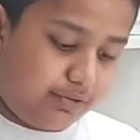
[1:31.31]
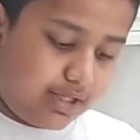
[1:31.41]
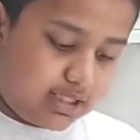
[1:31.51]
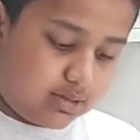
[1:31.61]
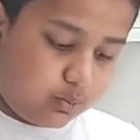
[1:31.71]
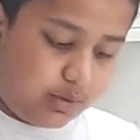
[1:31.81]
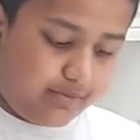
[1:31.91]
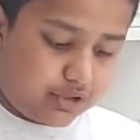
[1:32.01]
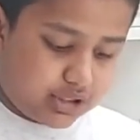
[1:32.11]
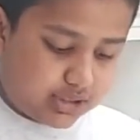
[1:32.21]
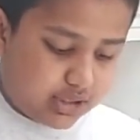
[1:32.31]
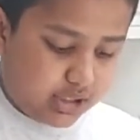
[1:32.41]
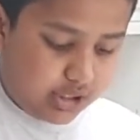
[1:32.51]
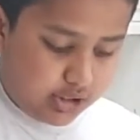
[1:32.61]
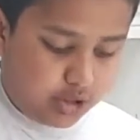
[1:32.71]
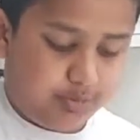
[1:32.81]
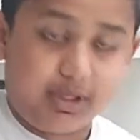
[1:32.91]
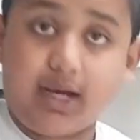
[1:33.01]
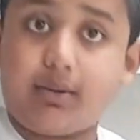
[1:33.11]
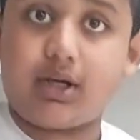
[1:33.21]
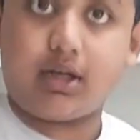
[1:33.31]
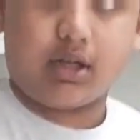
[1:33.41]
friends, we're just going to open our